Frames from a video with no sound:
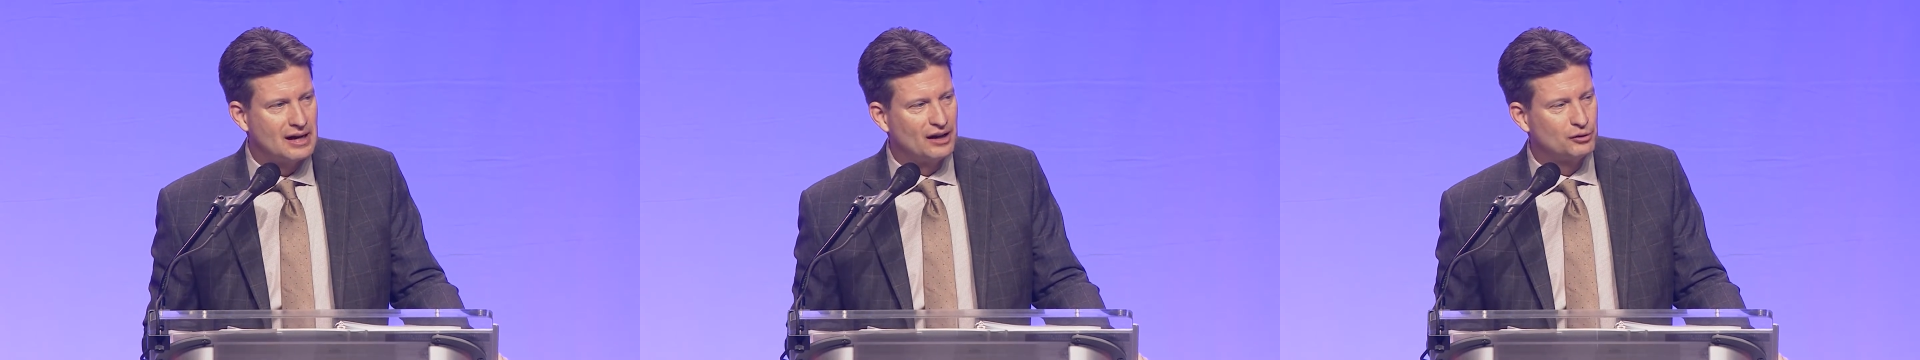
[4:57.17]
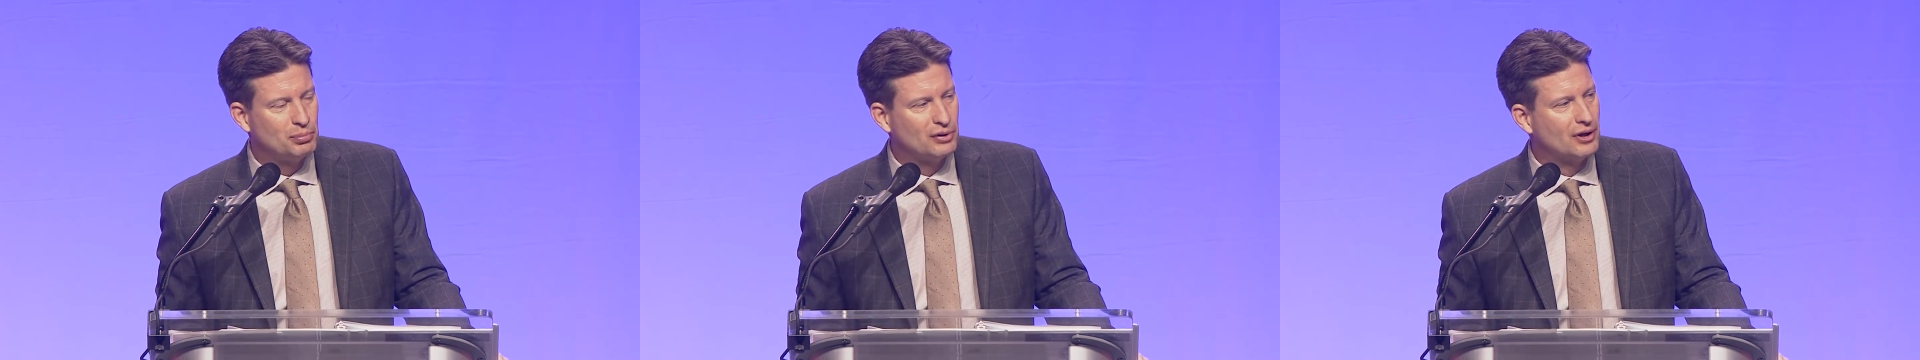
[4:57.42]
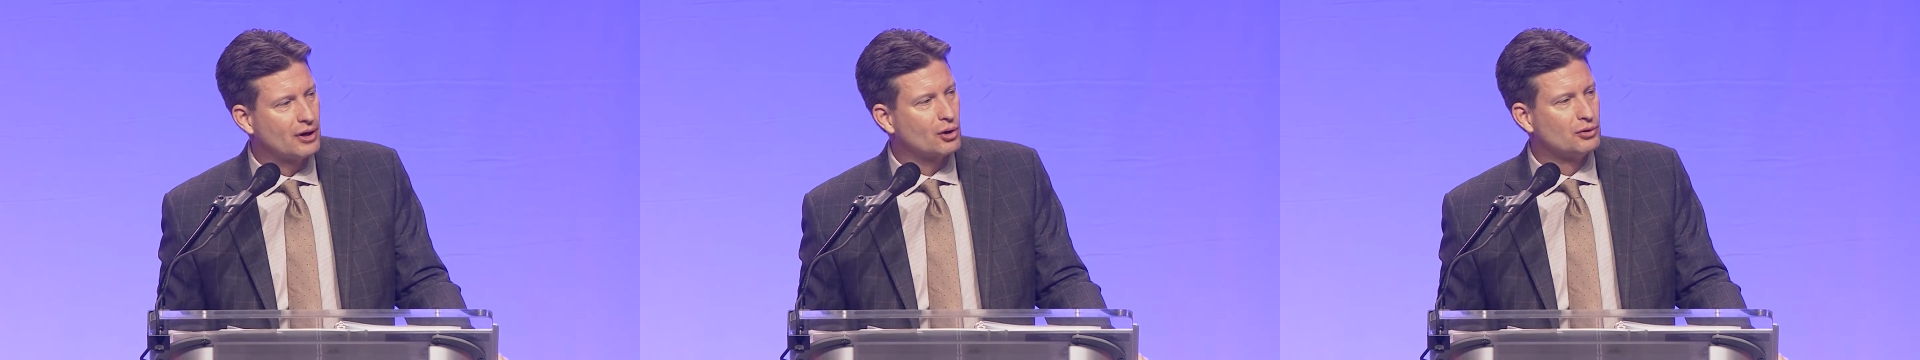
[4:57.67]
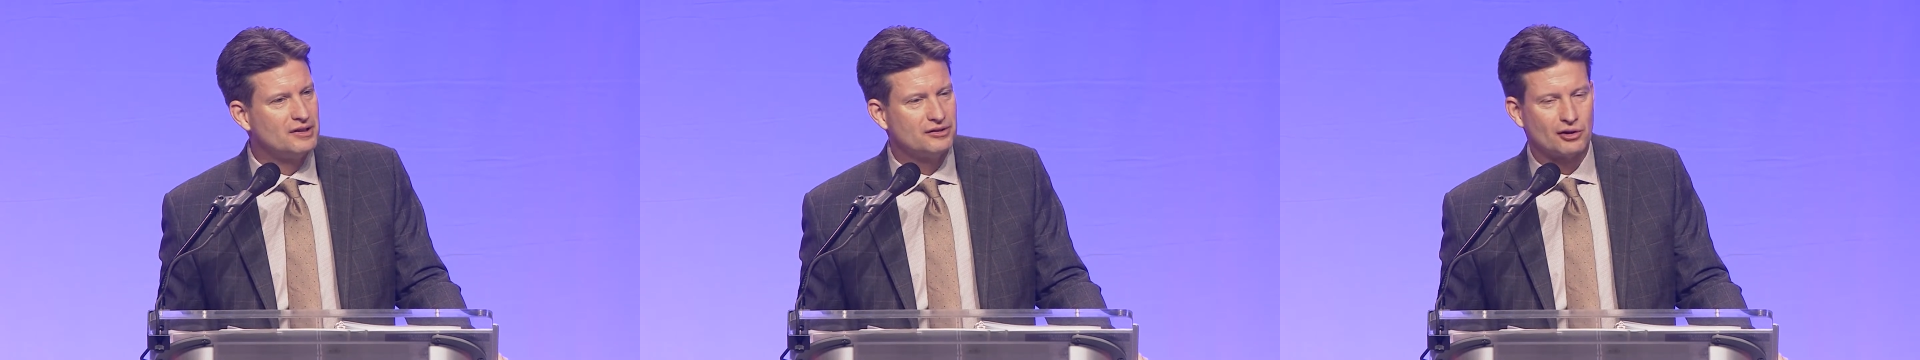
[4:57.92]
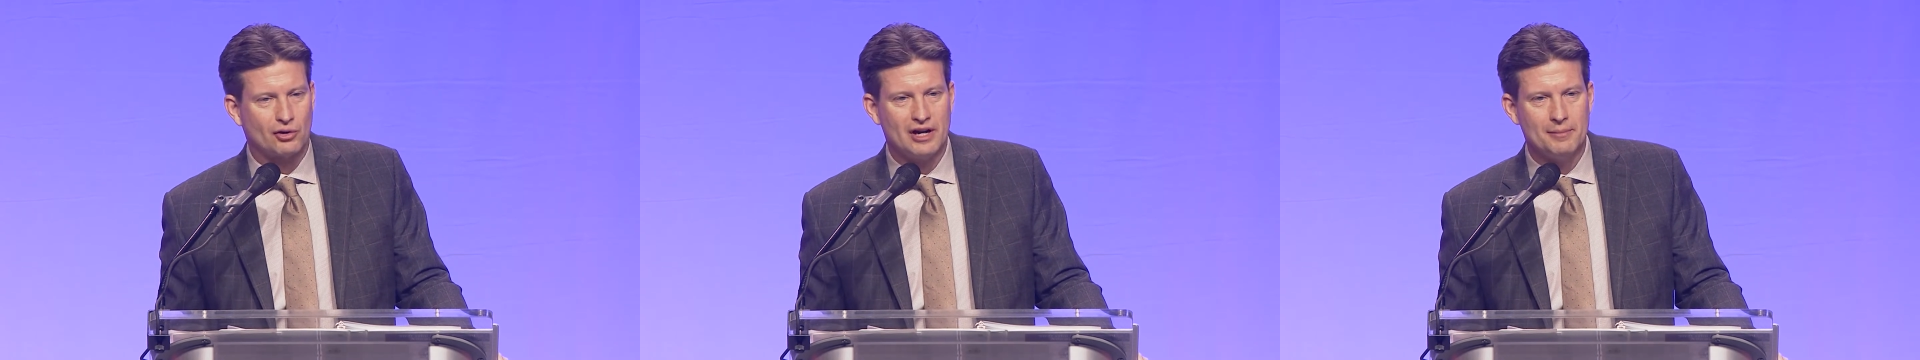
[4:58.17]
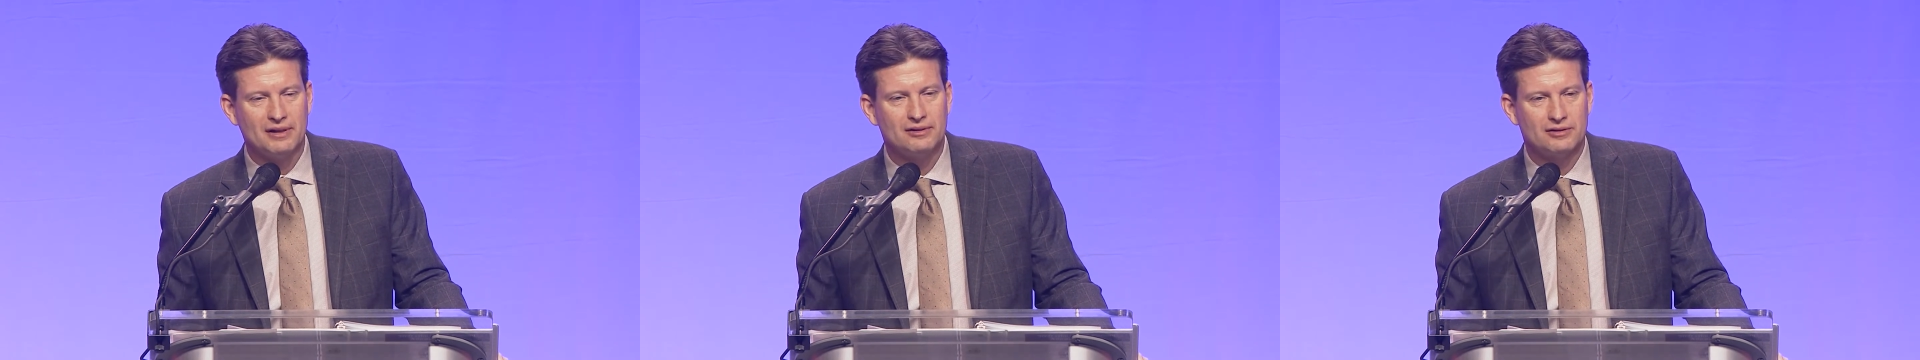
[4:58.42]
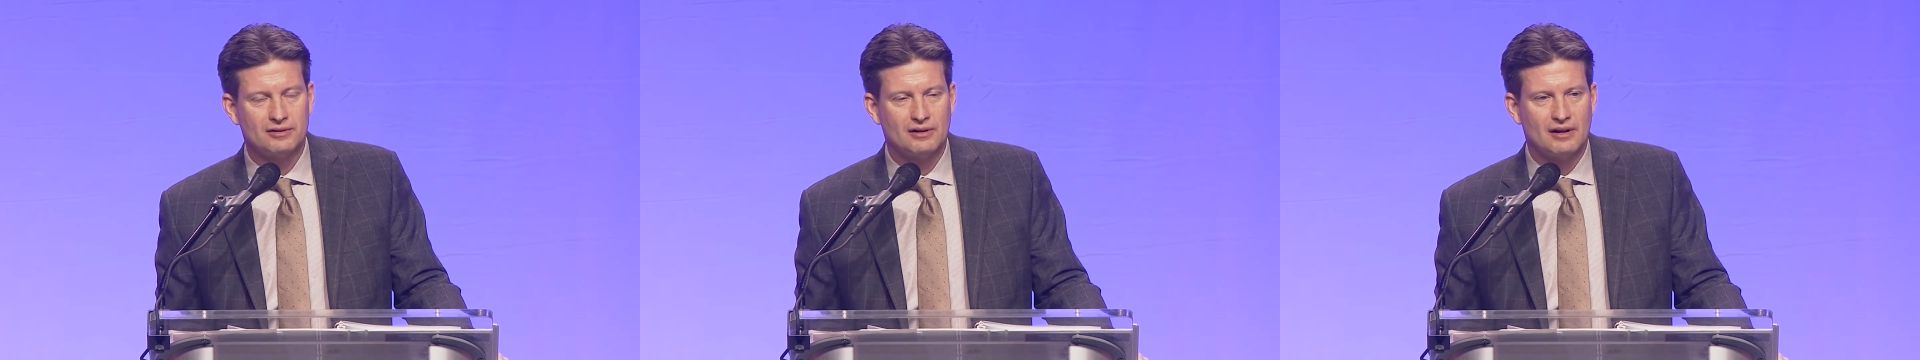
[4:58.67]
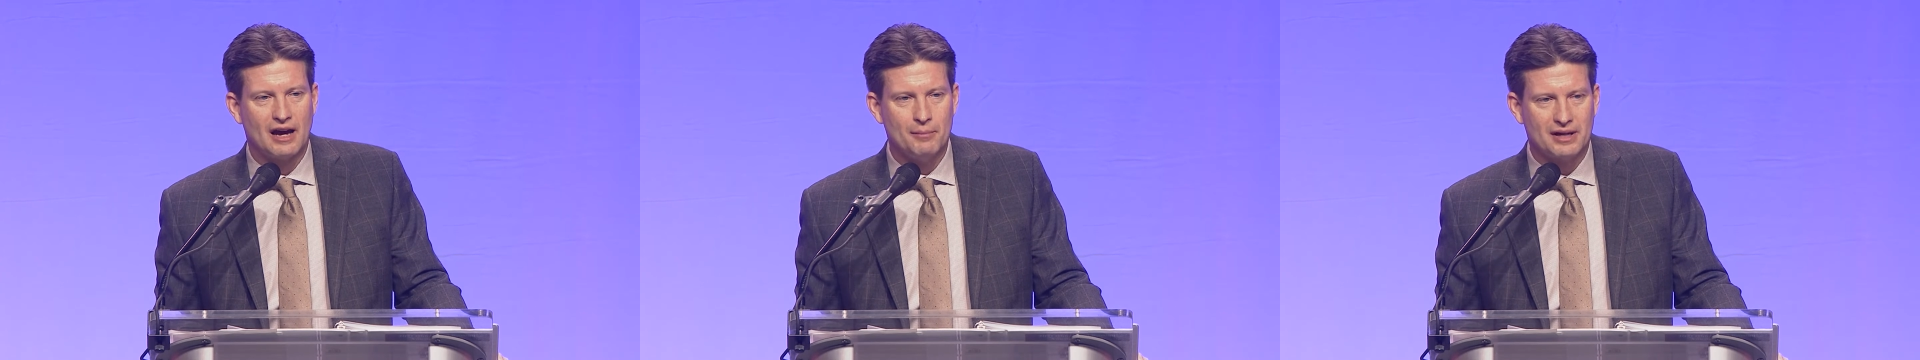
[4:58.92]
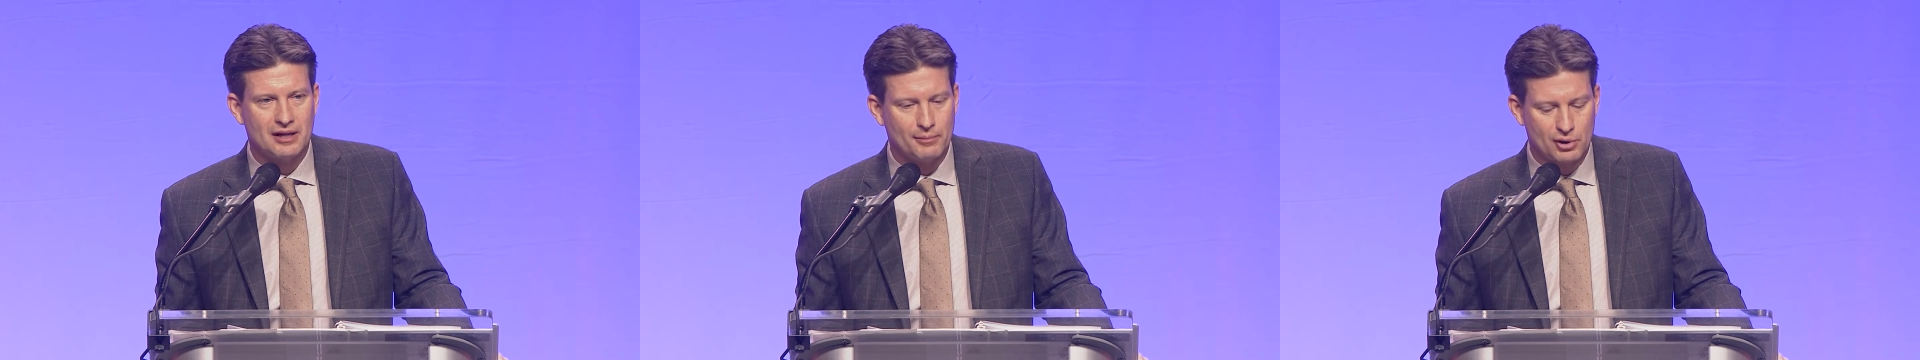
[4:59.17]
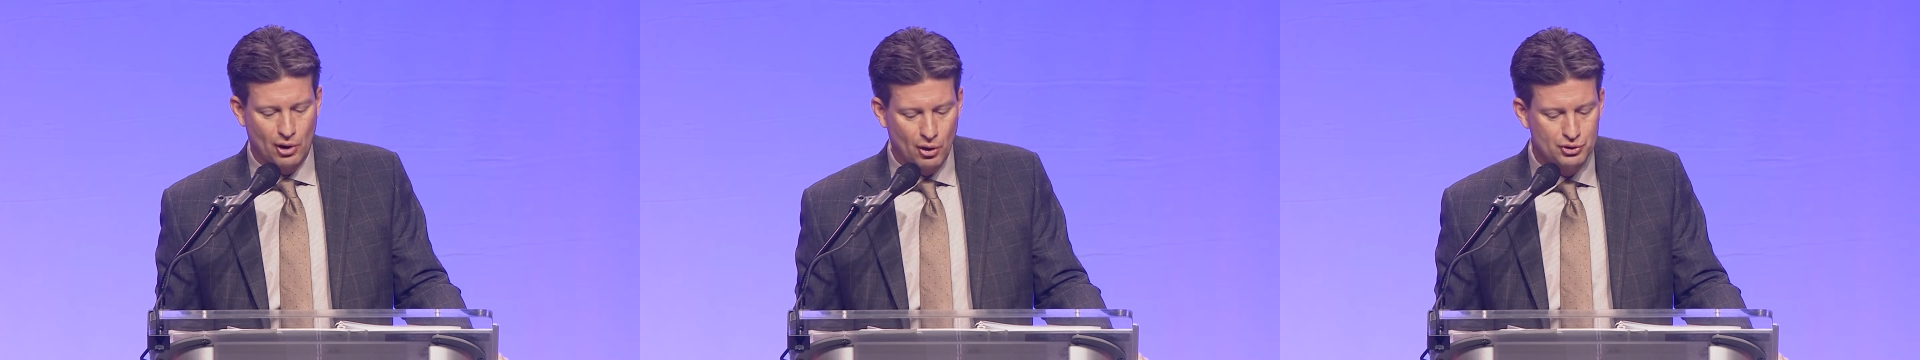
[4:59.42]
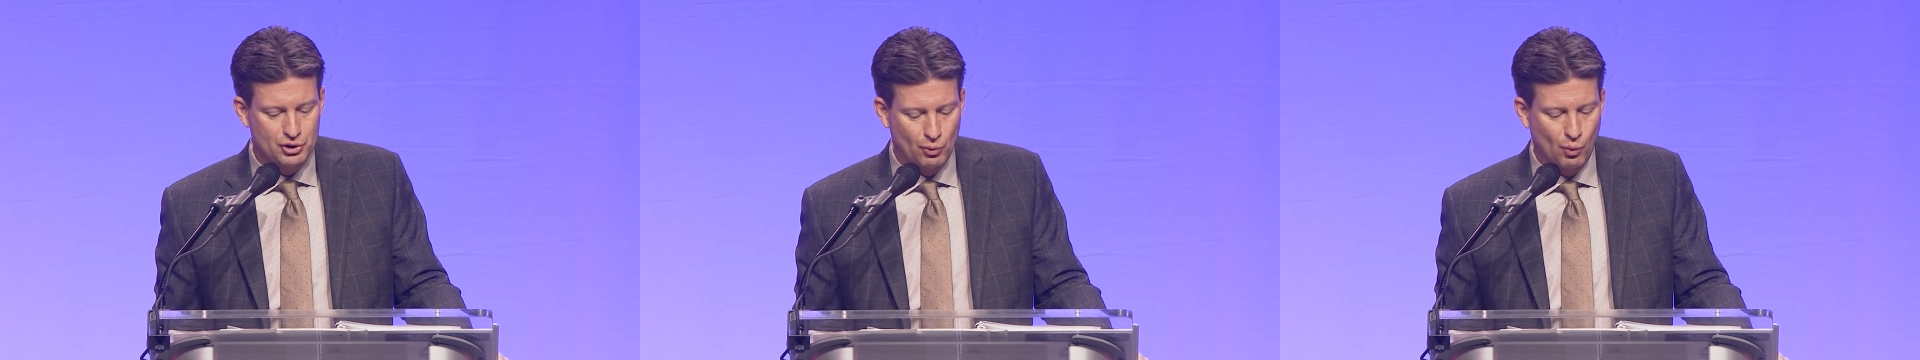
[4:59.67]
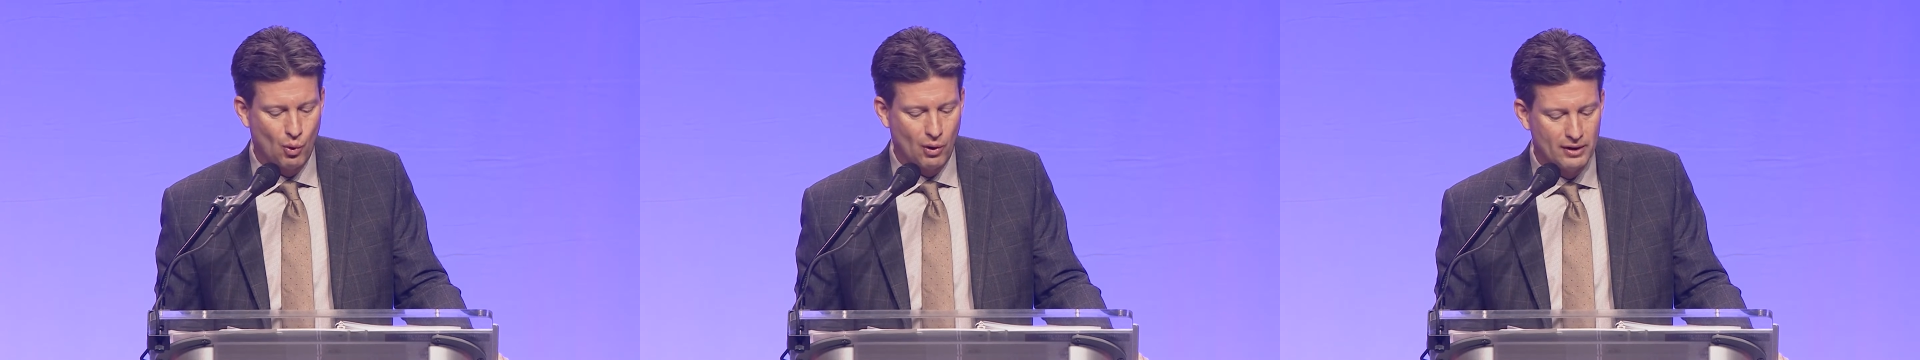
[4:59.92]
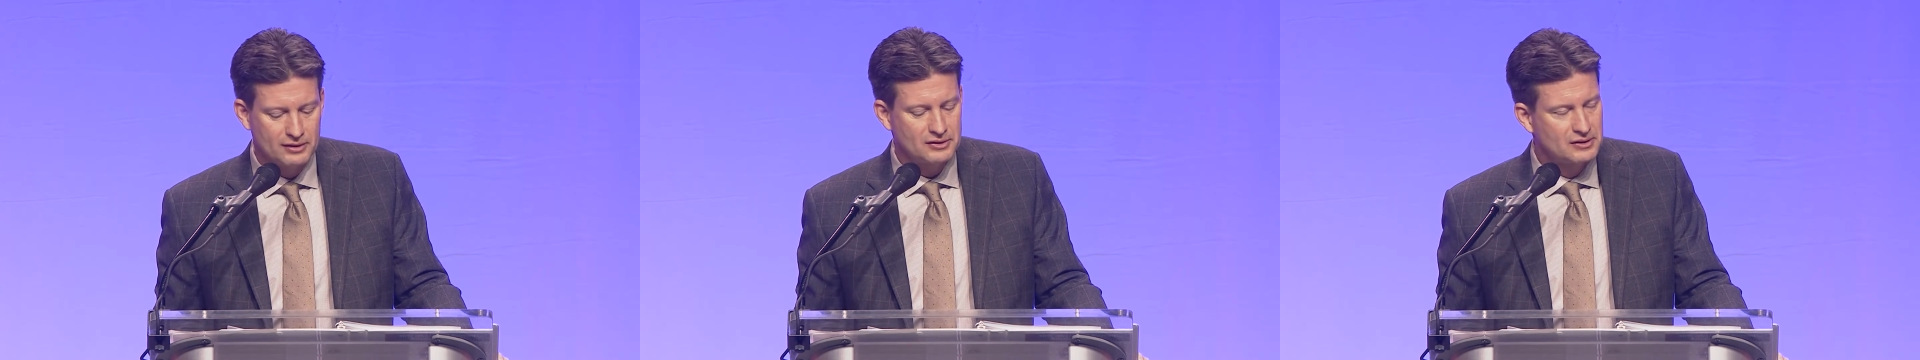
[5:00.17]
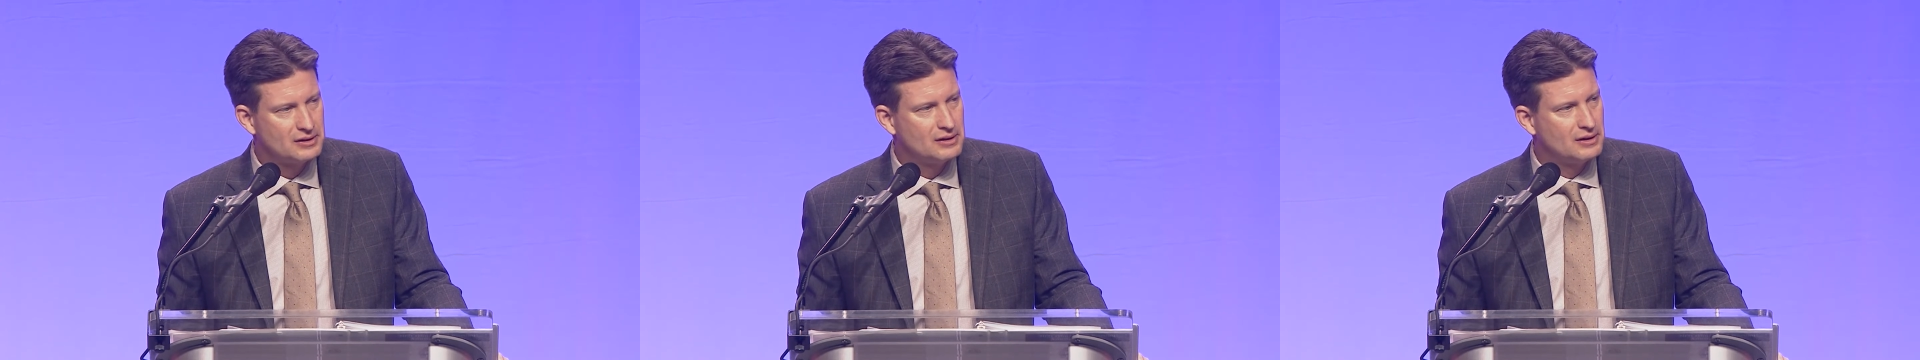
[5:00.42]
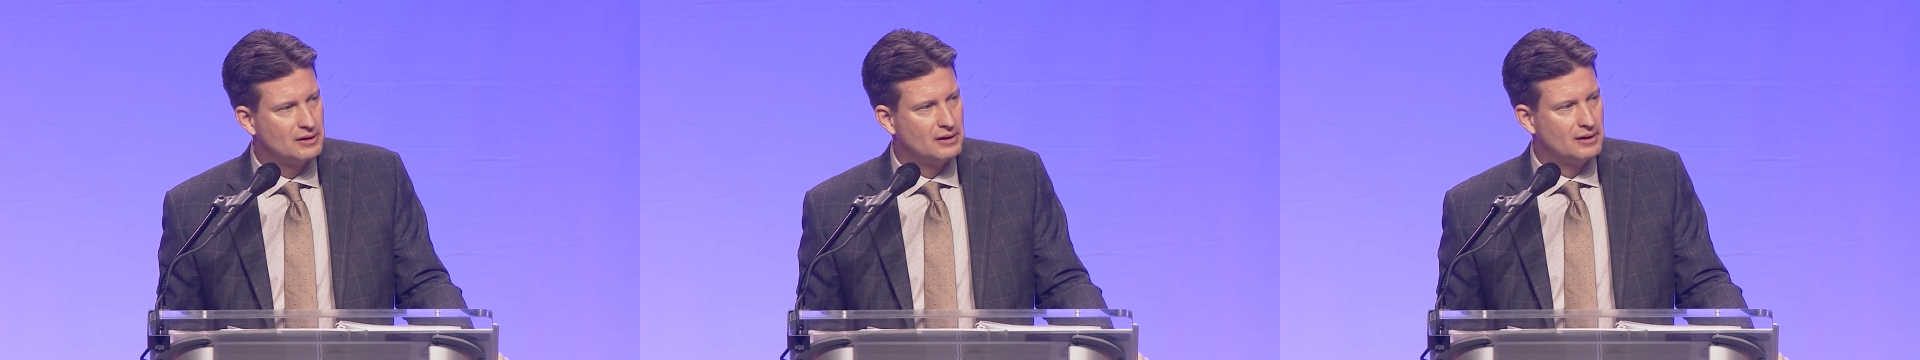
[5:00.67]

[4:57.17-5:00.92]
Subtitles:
as political disagreements have become culture wars,